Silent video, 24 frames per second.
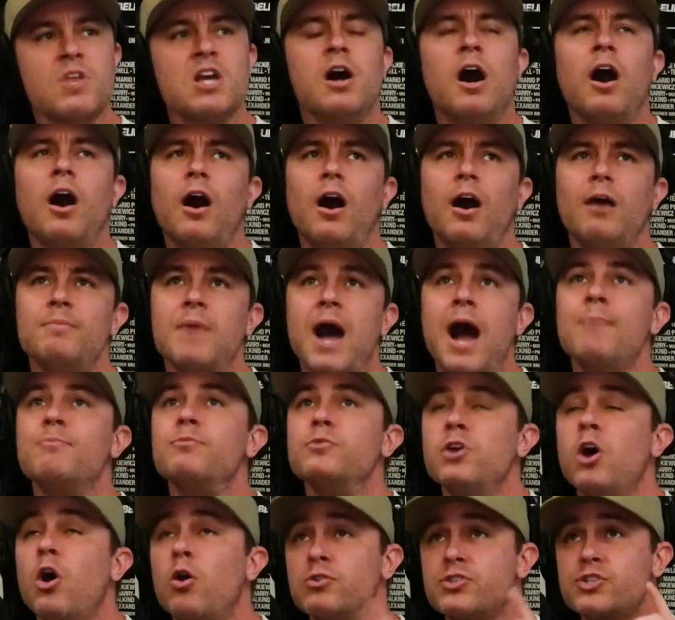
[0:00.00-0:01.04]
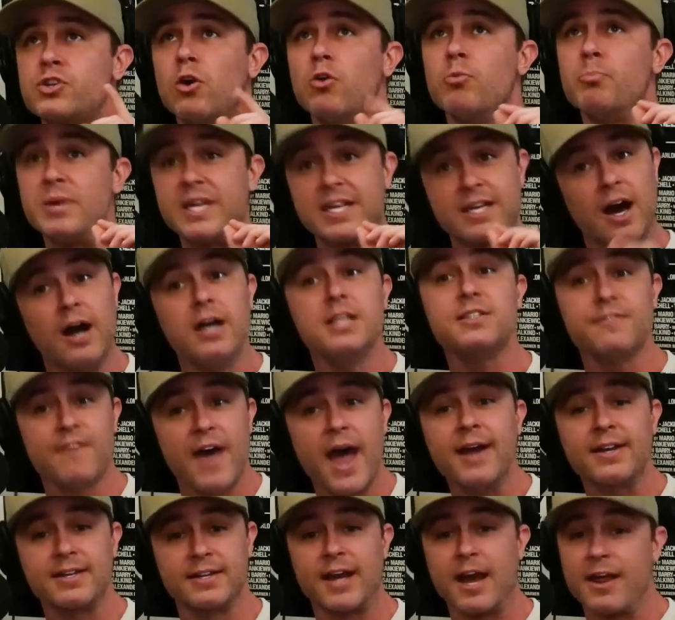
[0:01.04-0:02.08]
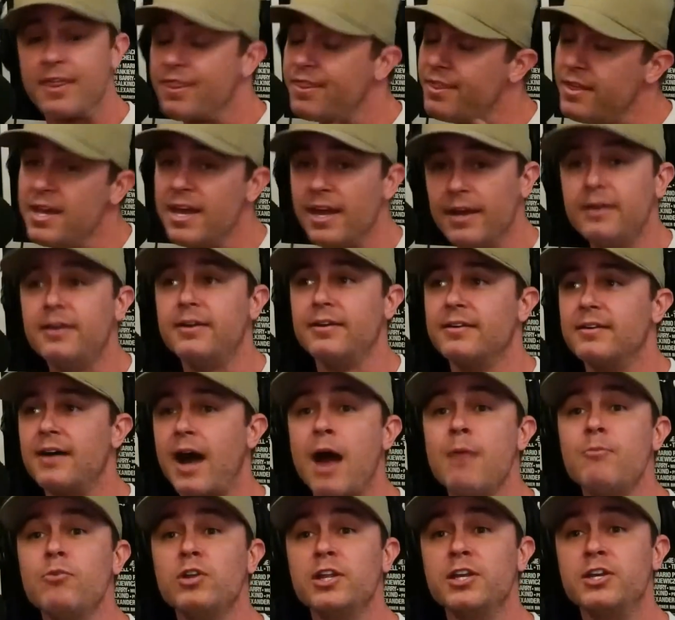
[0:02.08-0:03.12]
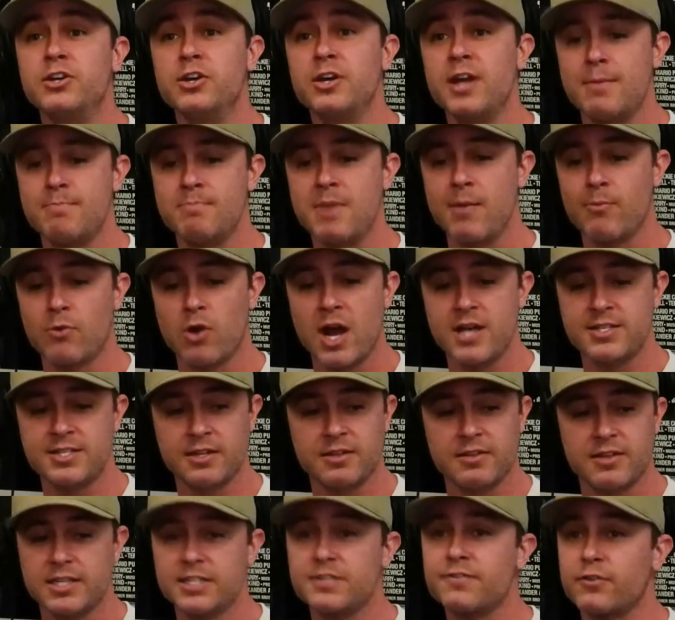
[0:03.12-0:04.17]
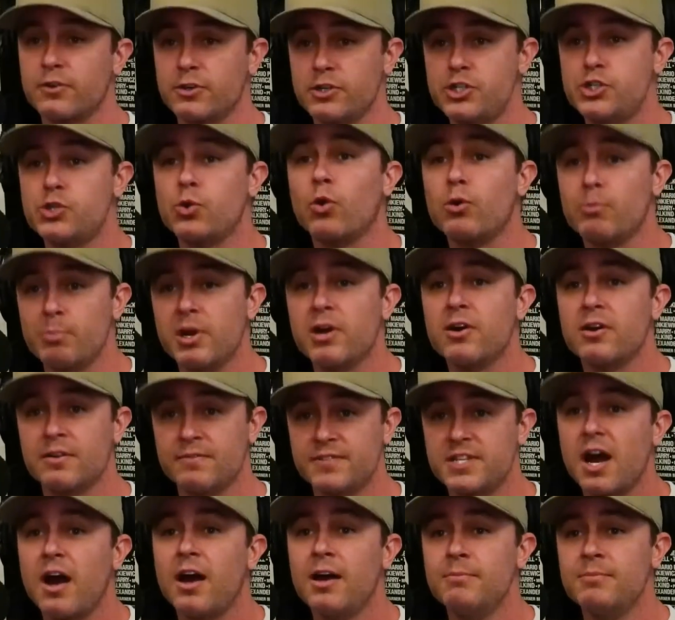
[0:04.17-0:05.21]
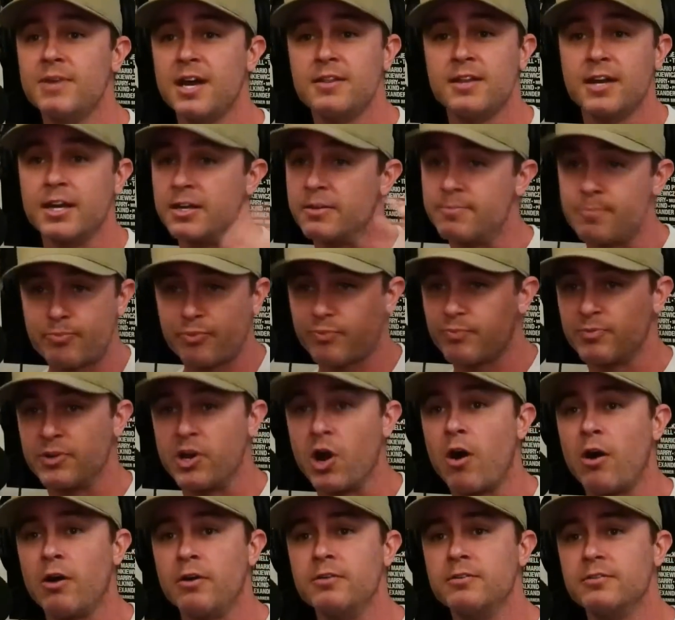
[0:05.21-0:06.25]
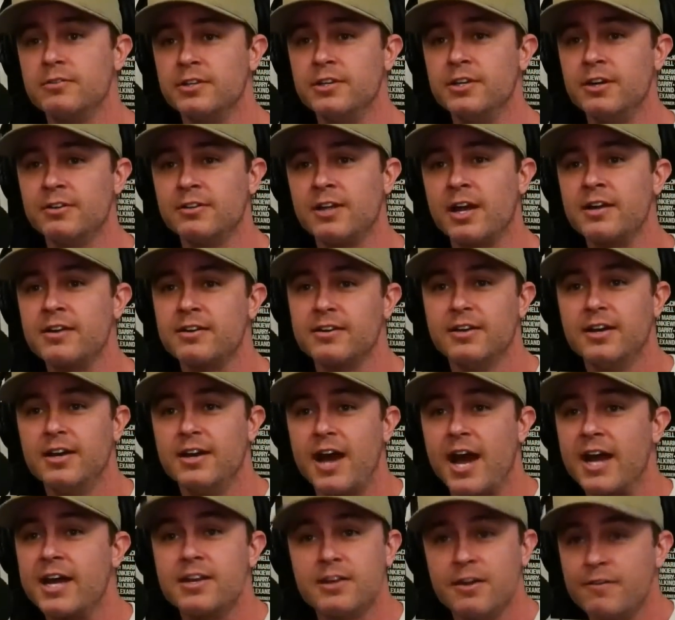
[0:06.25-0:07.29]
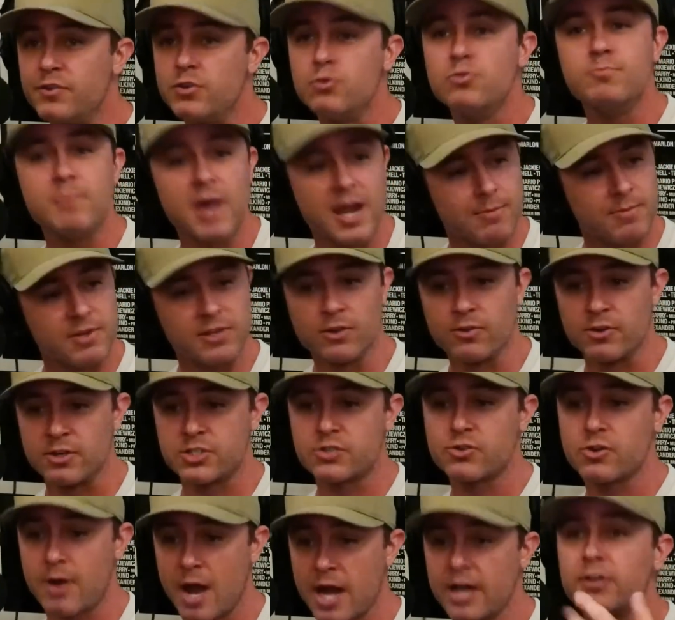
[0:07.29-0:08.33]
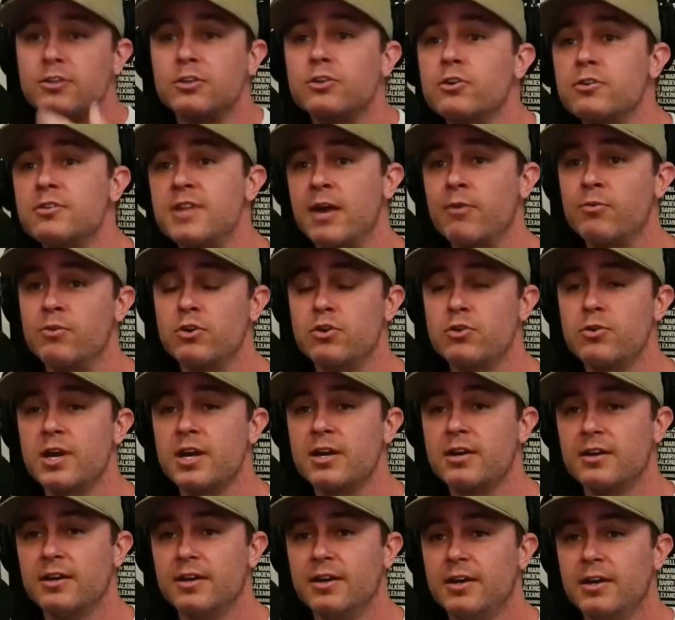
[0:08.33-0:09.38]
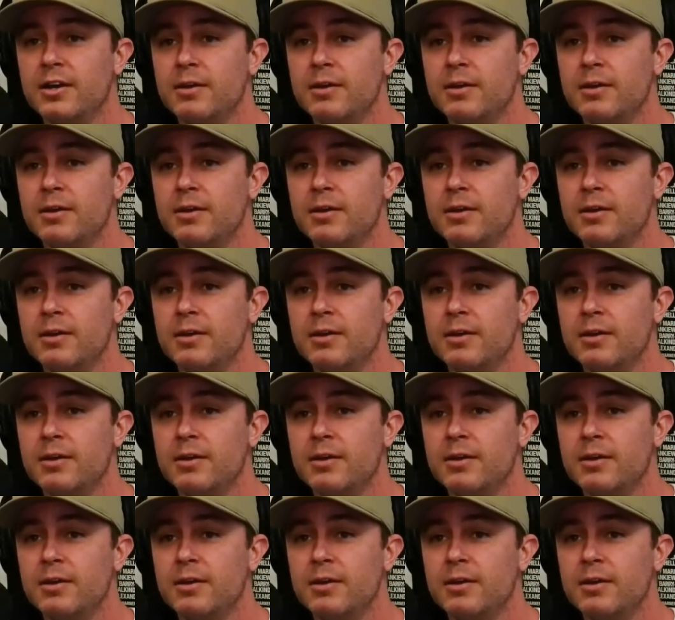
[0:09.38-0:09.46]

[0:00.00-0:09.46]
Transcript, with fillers: So because of acting, I think I'm really good at memorizing things for a short period of time and then gone. You know, like if you made me learn a script, I could learn that real quick.